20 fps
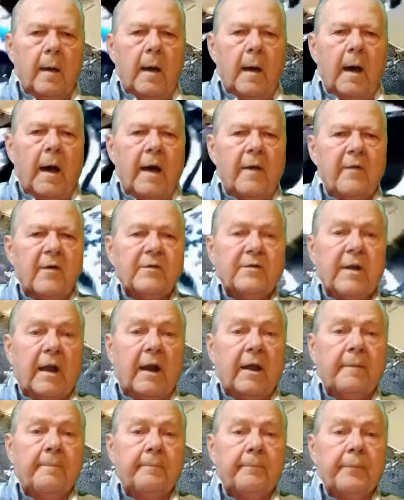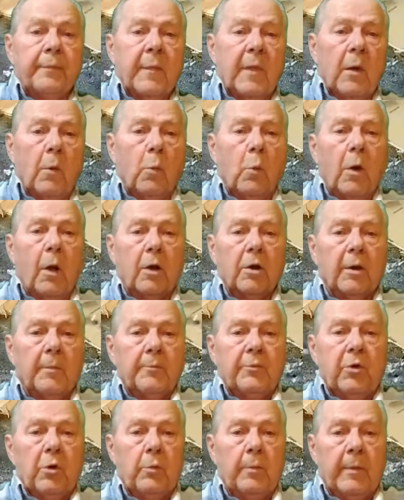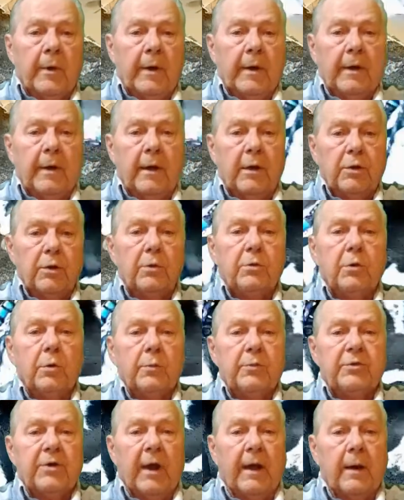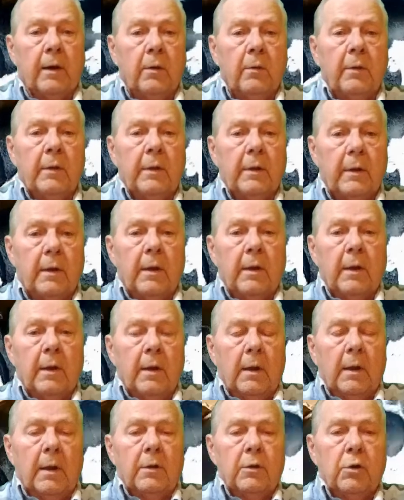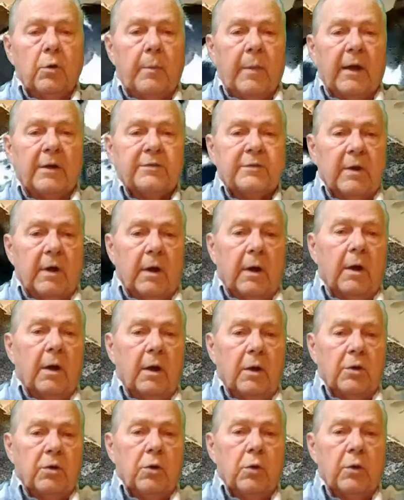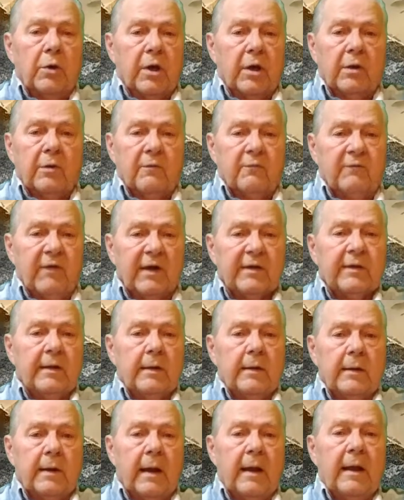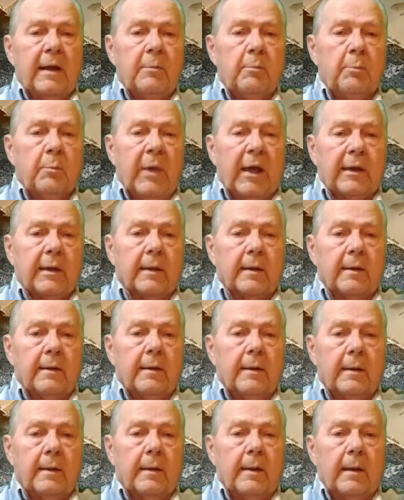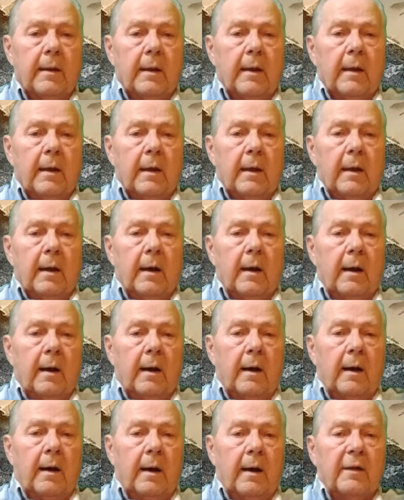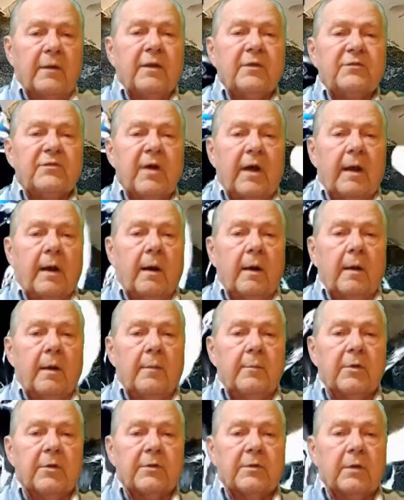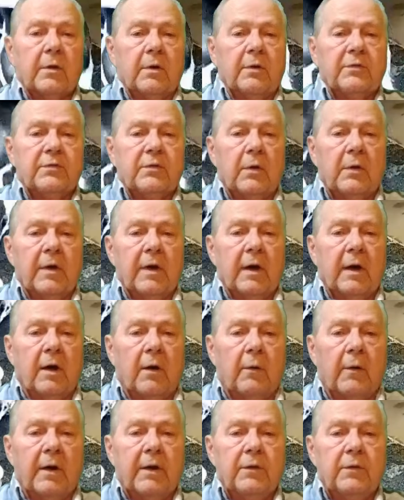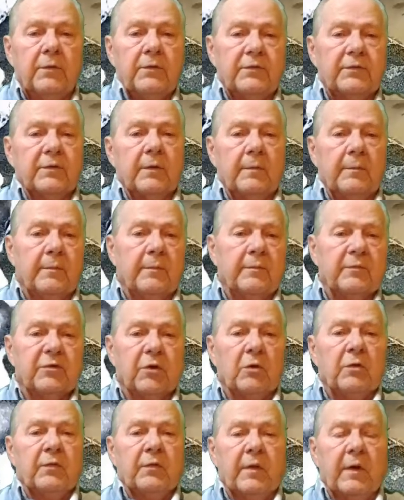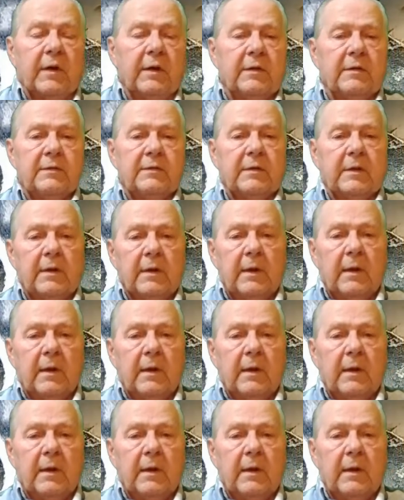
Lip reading: Hi, this is Danny. Welcome to my YouTube channel. You betcha you can fix it and make it. In this channel, I'm just going to show you how I do some certain things.